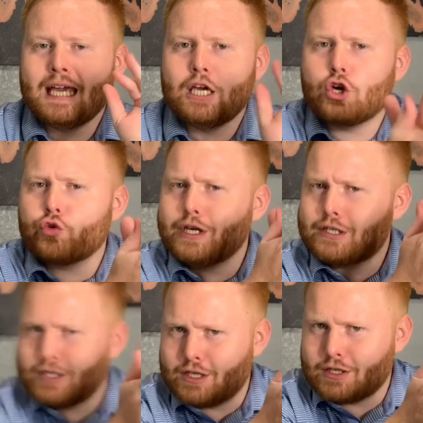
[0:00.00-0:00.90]

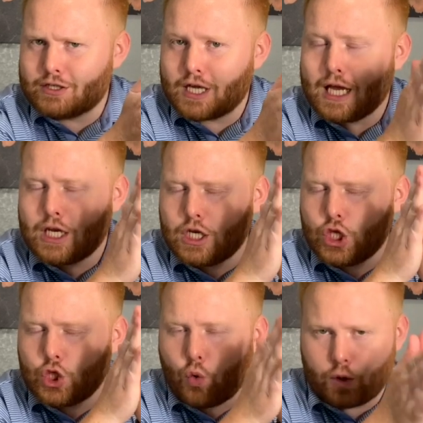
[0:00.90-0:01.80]
increases in
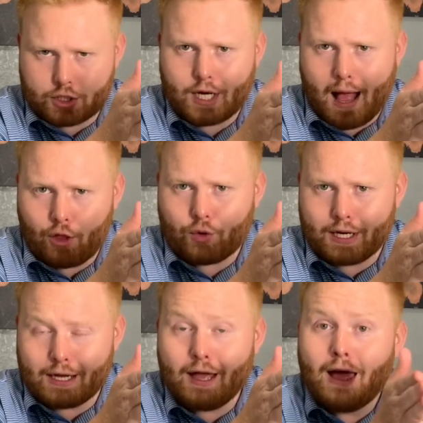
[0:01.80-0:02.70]
your
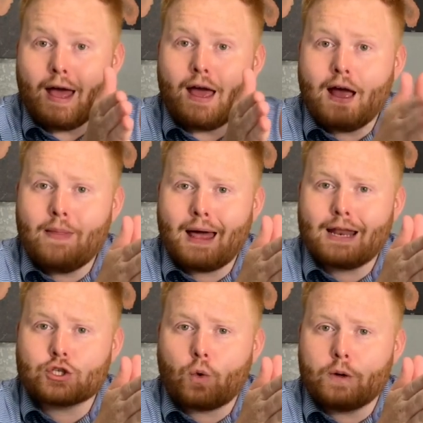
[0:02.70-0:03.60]
salary, and that
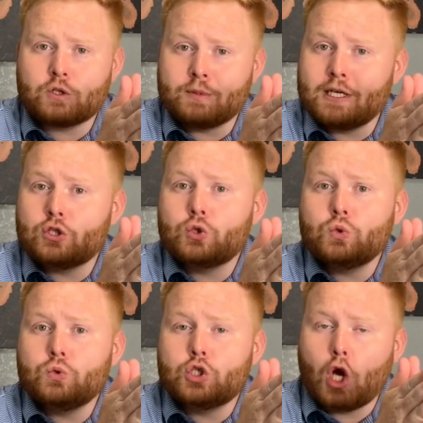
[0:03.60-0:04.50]
is going to be
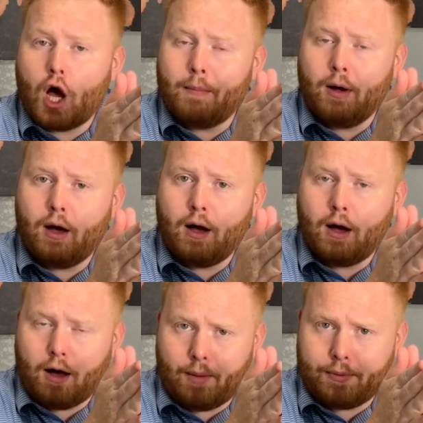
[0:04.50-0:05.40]
to job
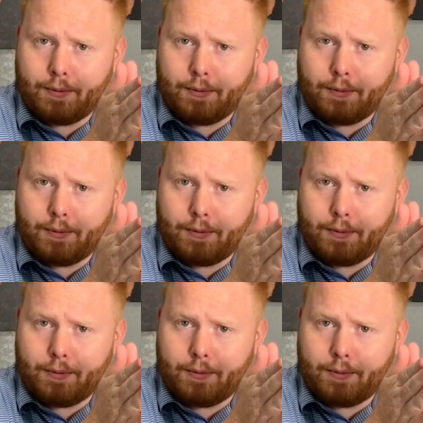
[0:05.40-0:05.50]
hop.